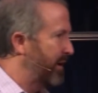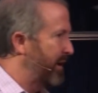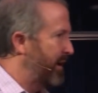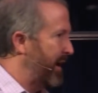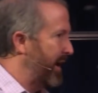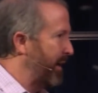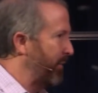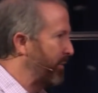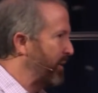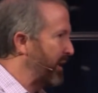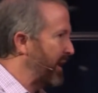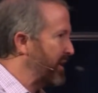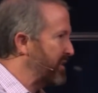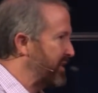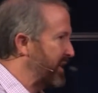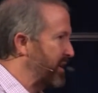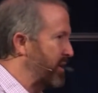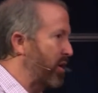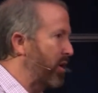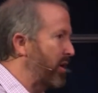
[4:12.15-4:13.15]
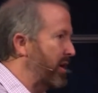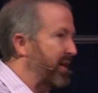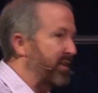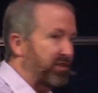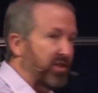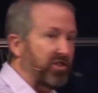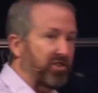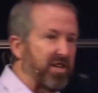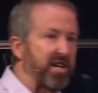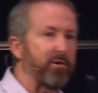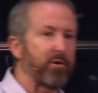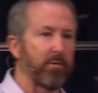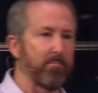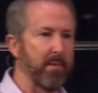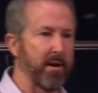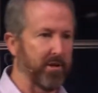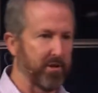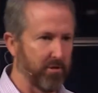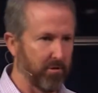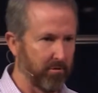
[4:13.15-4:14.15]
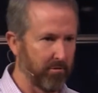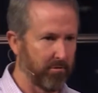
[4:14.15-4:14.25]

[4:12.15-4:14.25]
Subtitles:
And I realized that no, it's a secret menu.